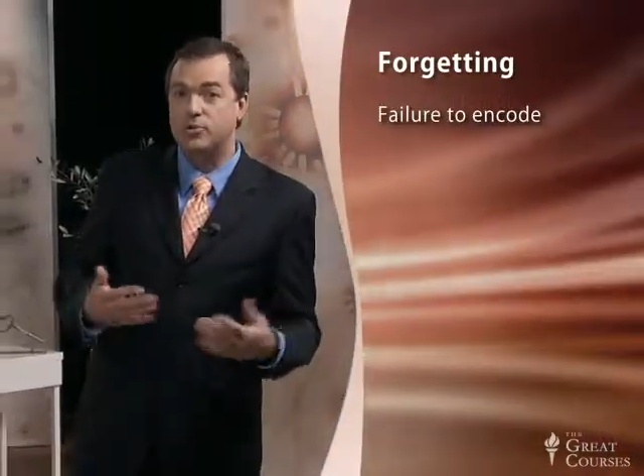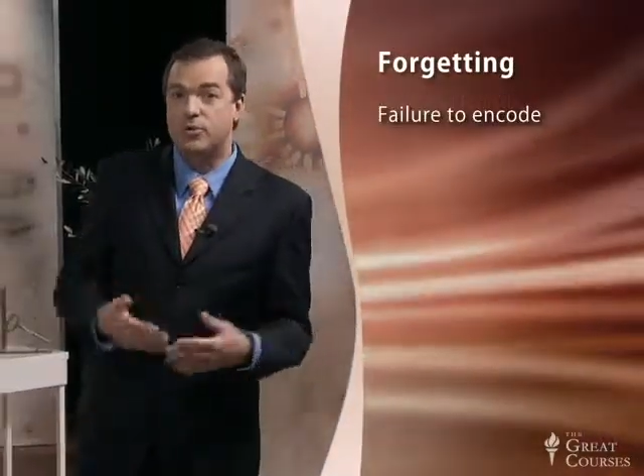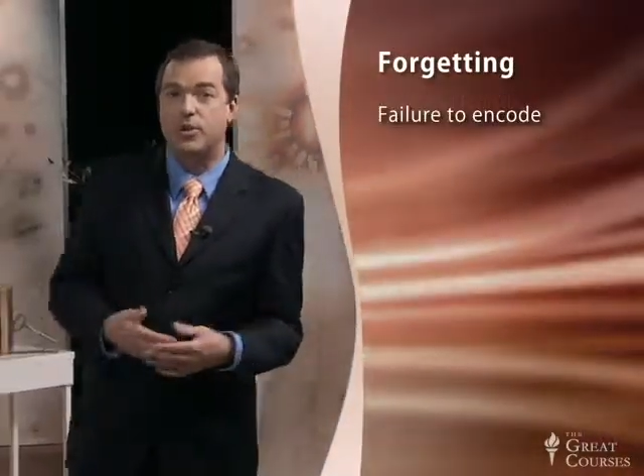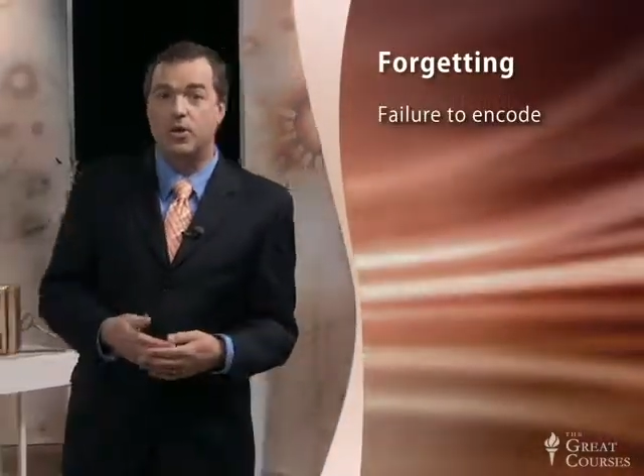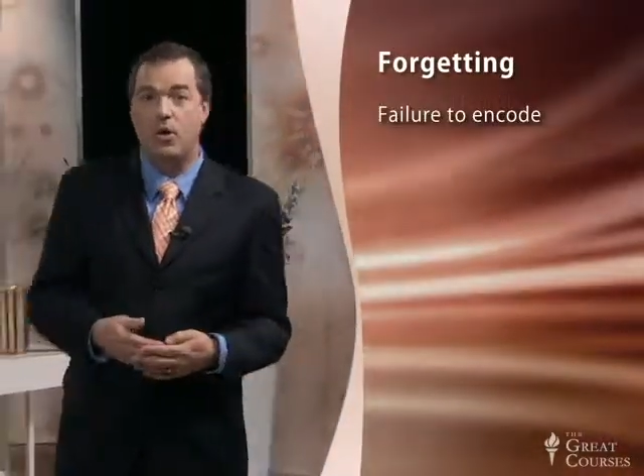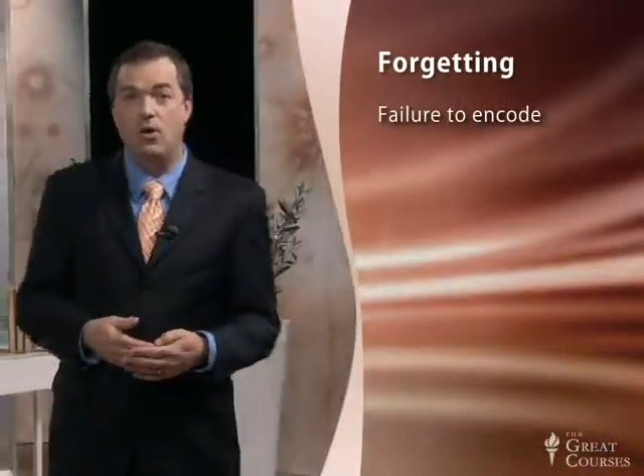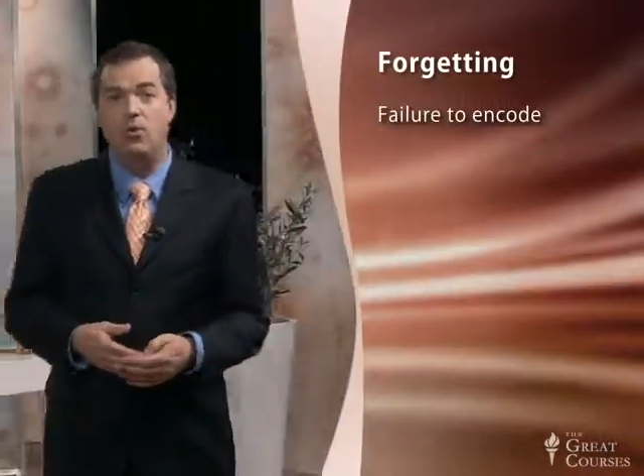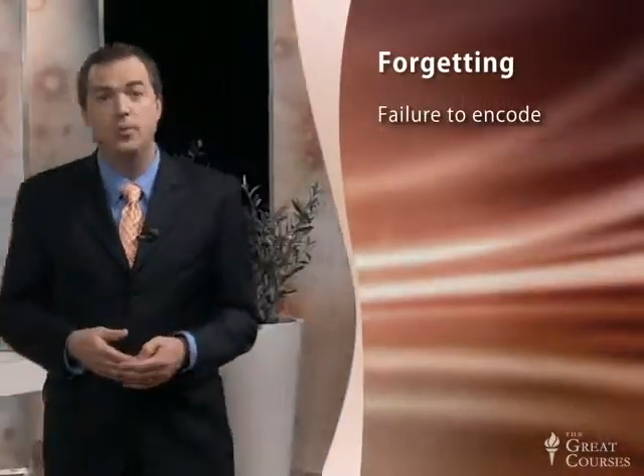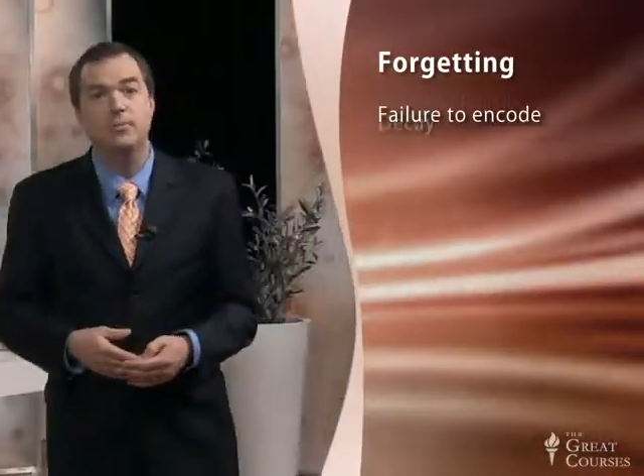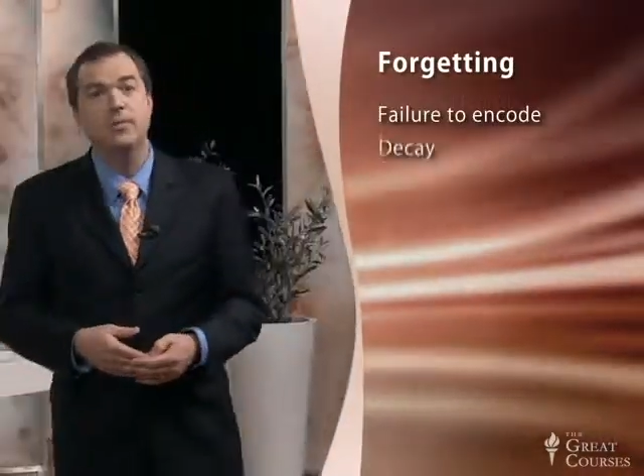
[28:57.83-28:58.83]
to
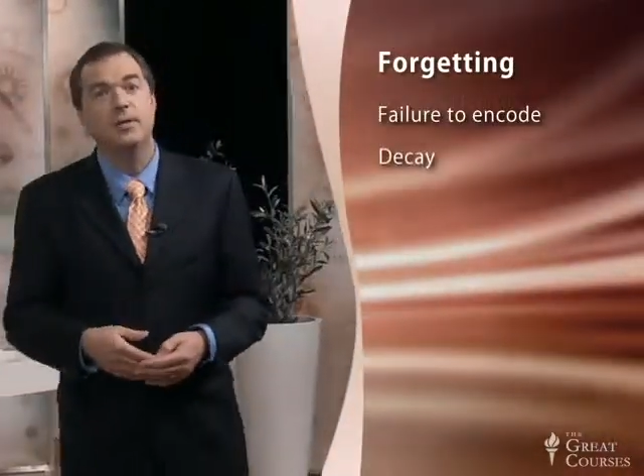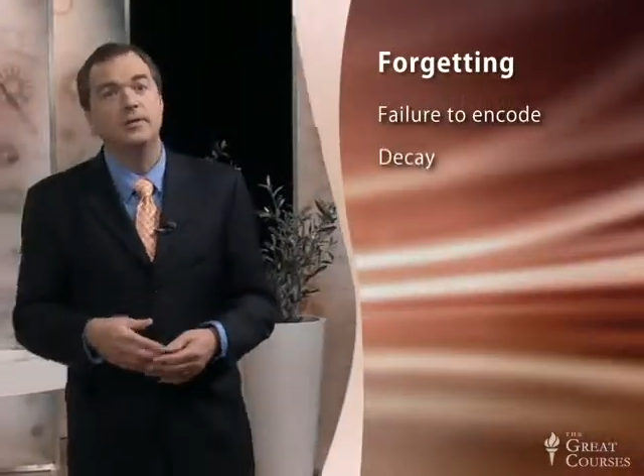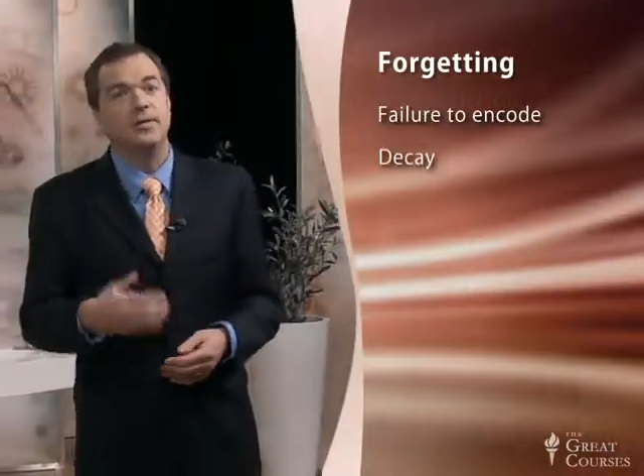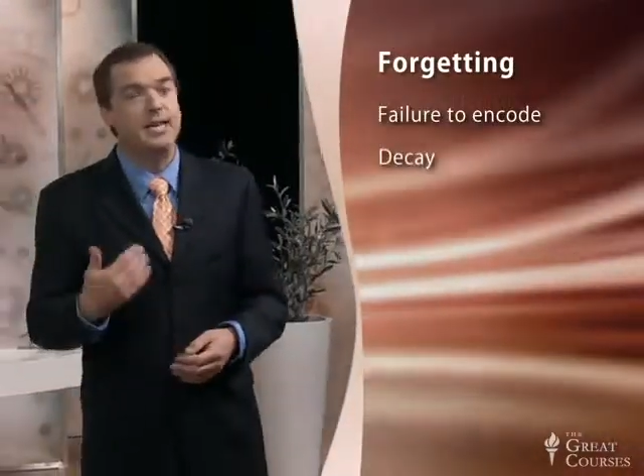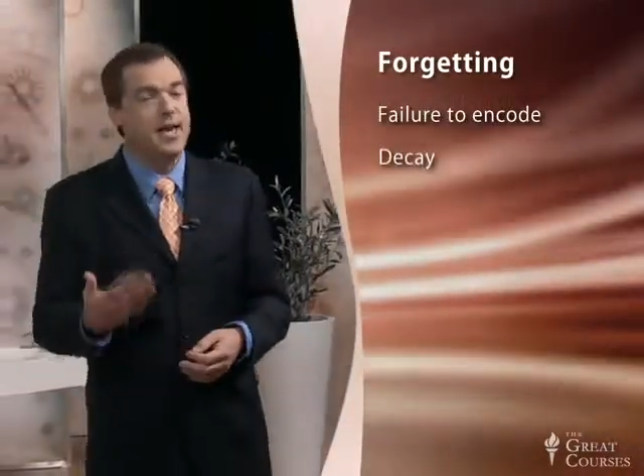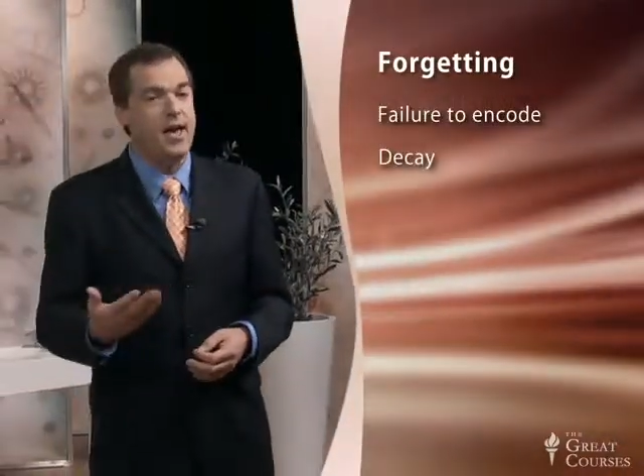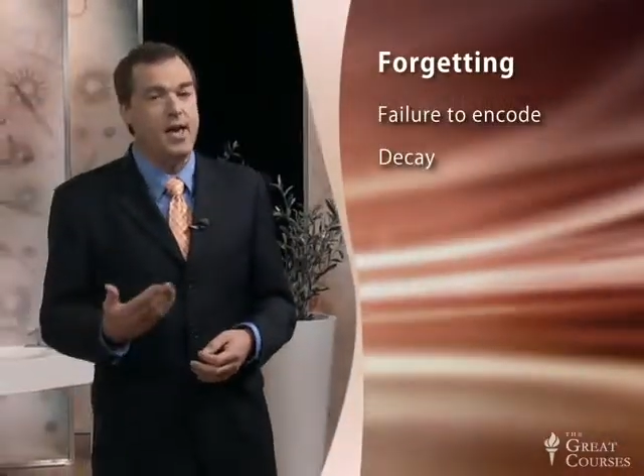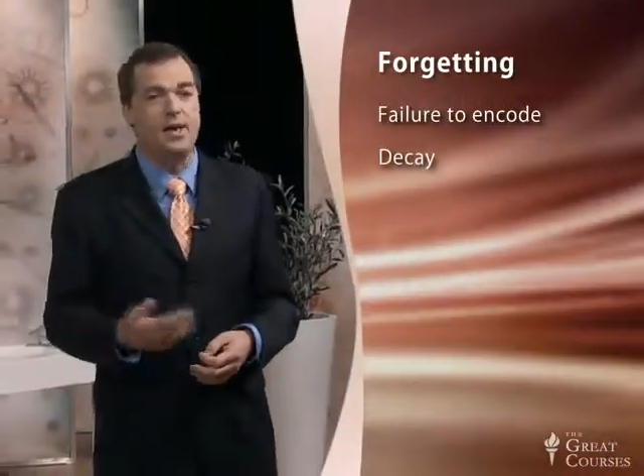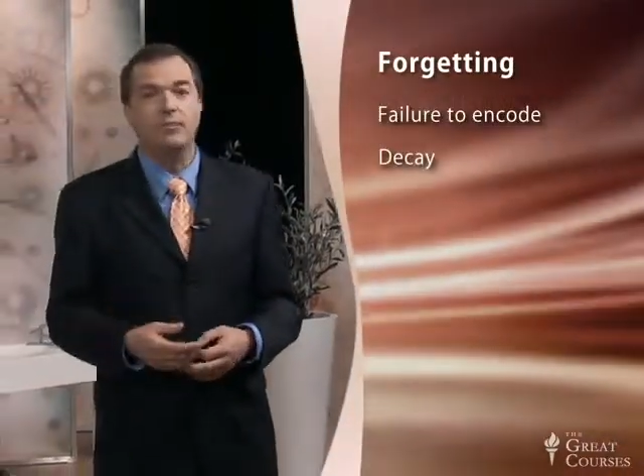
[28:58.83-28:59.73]
encode, decay,